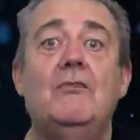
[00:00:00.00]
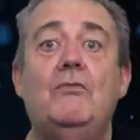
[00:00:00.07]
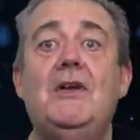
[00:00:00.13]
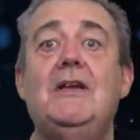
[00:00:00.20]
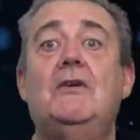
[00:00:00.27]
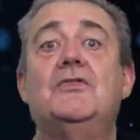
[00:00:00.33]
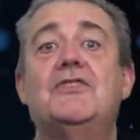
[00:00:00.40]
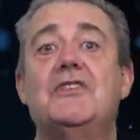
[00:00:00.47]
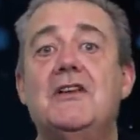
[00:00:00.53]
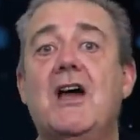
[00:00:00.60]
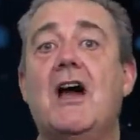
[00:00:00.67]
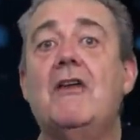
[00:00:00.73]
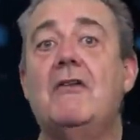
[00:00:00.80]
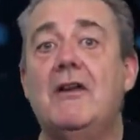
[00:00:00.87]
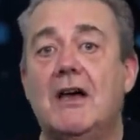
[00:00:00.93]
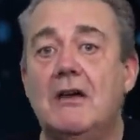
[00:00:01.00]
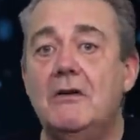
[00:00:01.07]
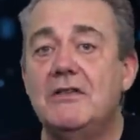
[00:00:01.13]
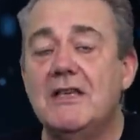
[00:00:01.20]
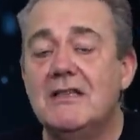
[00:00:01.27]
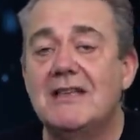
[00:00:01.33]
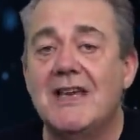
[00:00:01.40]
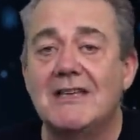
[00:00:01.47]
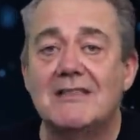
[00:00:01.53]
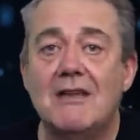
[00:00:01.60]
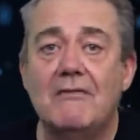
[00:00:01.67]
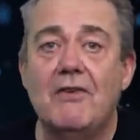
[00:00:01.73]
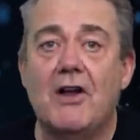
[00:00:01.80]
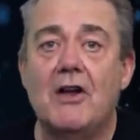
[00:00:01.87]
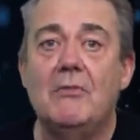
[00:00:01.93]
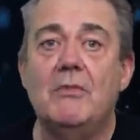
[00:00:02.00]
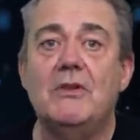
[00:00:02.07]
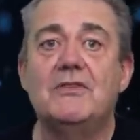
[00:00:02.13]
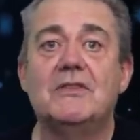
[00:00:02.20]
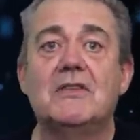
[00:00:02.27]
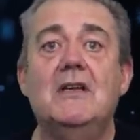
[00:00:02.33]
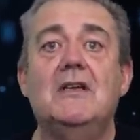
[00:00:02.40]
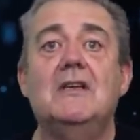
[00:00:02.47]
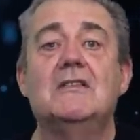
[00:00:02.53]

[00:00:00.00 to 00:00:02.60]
real scenarios in test environments